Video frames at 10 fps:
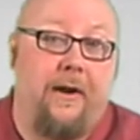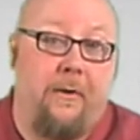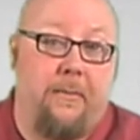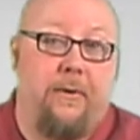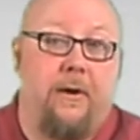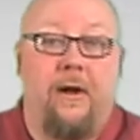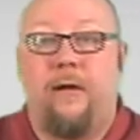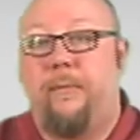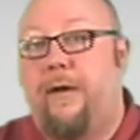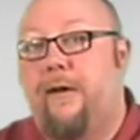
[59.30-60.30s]
outboard
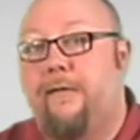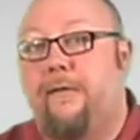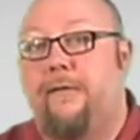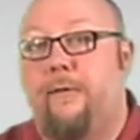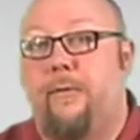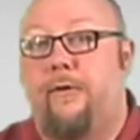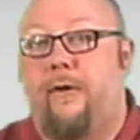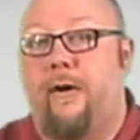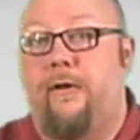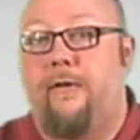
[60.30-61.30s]
because it's
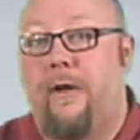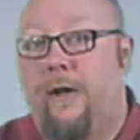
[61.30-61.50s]
supercharged.